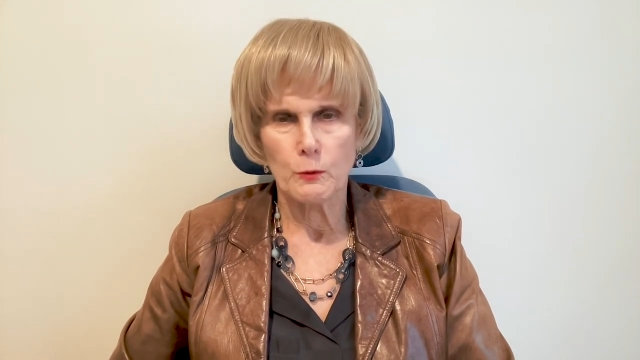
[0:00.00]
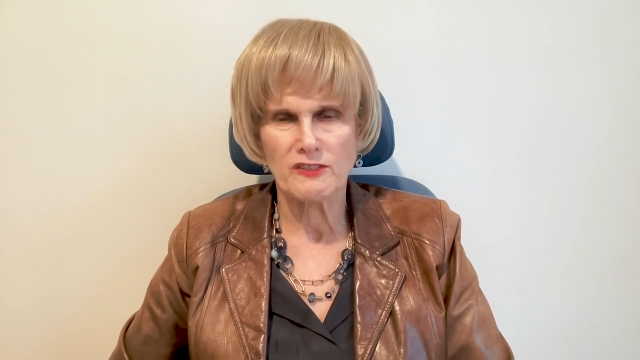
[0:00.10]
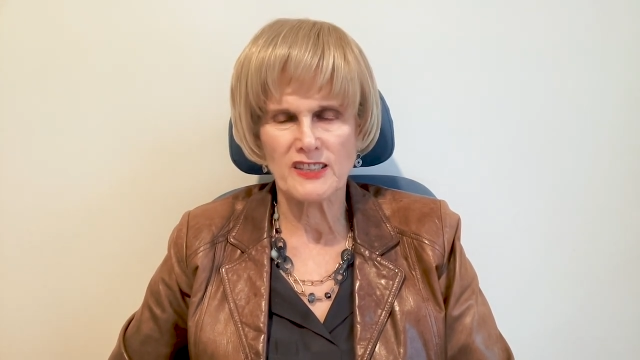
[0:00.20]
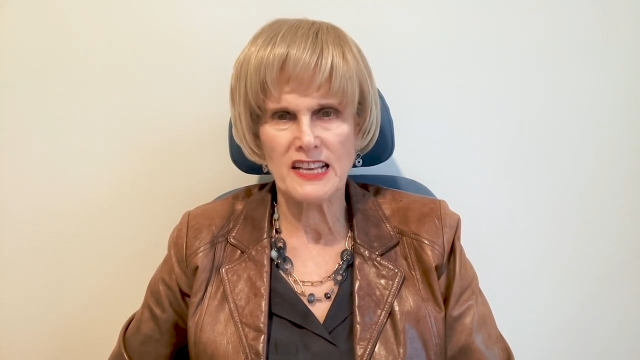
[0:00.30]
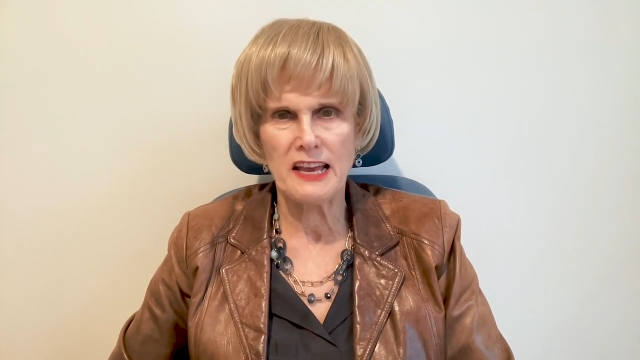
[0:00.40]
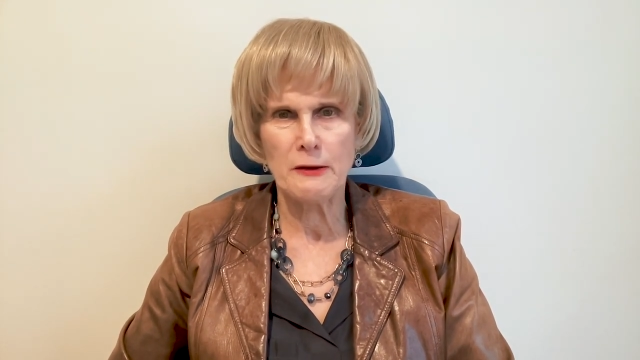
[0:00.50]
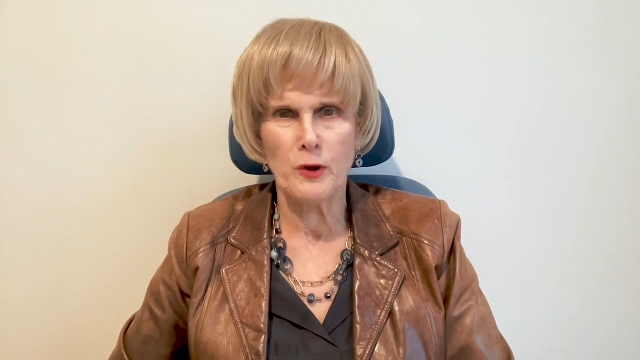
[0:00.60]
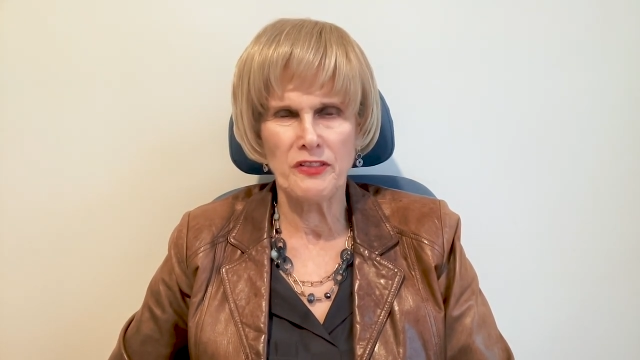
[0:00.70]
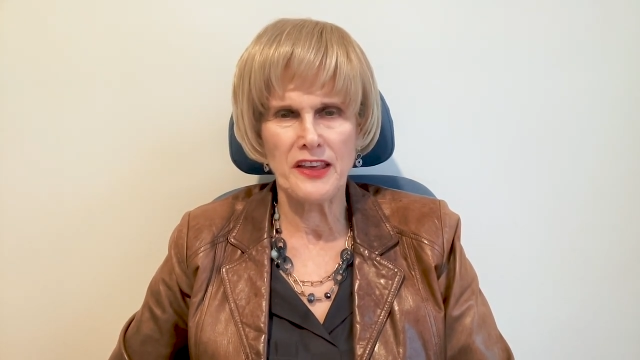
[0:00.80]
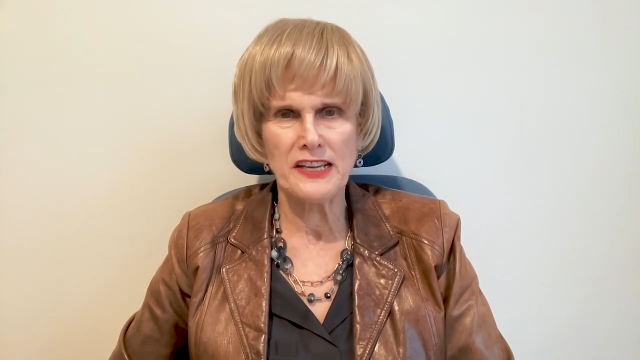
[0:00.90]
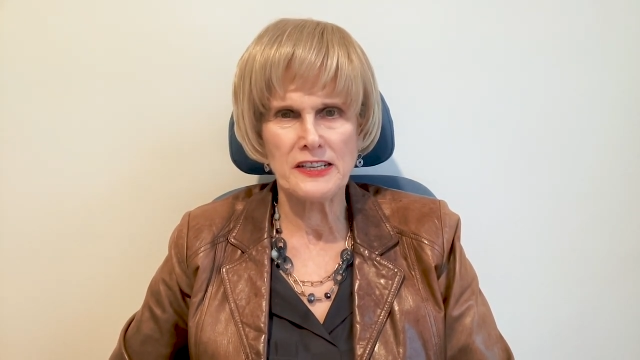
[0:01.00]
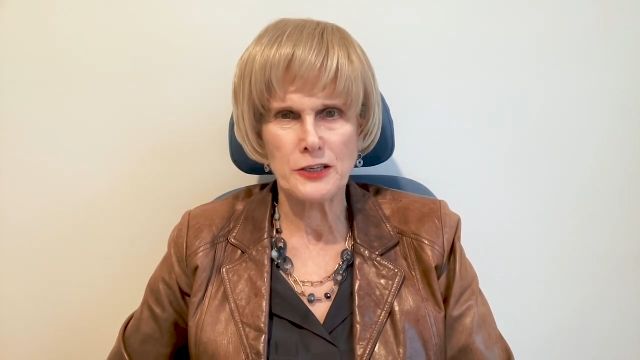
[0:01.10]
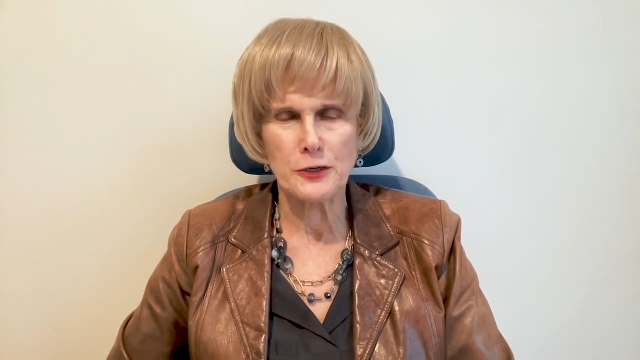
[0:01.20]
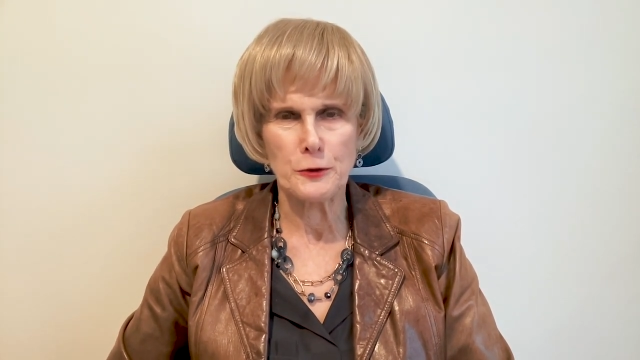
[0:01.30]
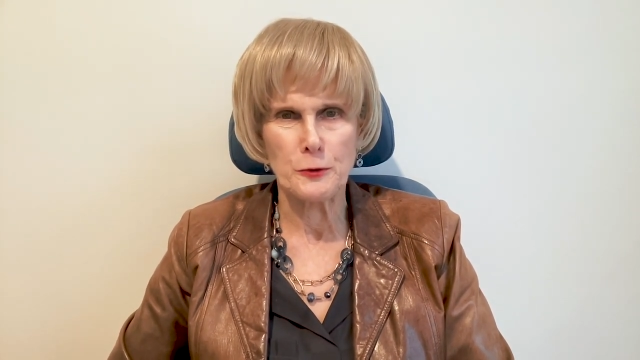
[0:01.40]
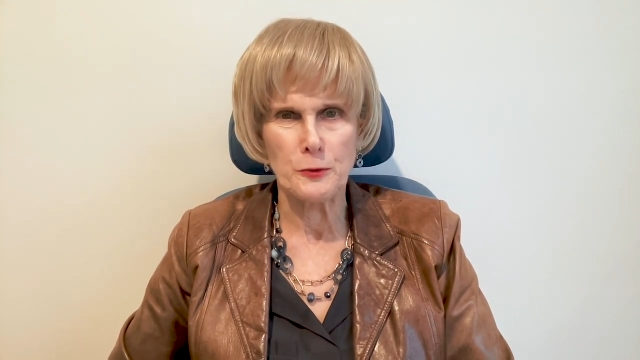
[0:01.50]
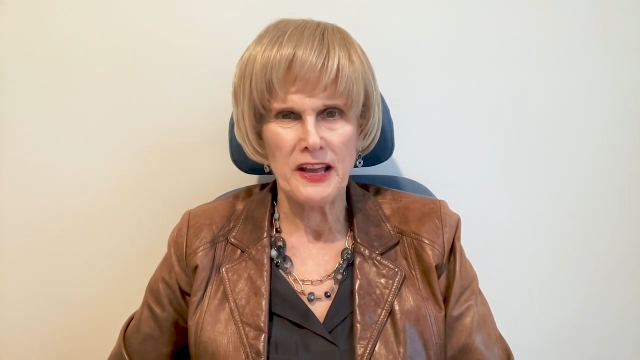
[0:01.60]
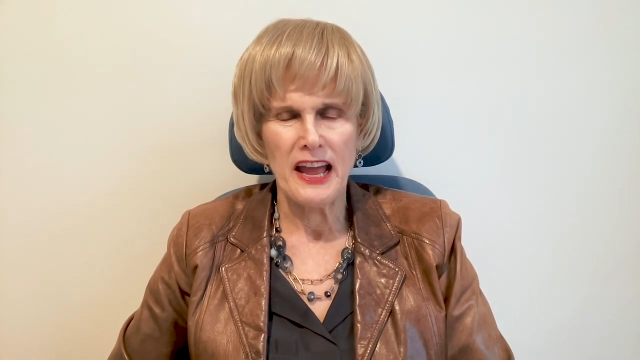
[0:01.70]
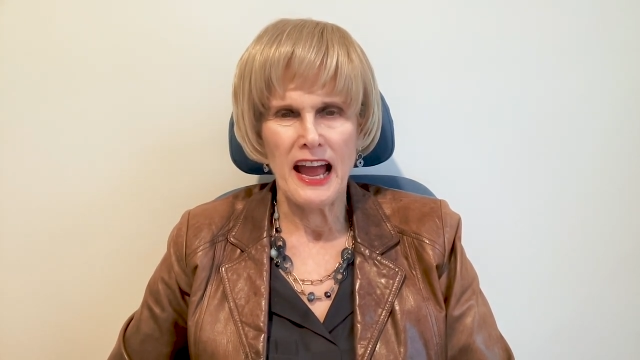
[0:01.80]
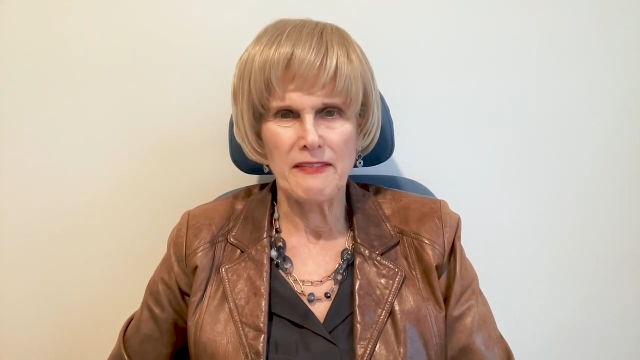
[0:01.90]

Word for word: will say what they do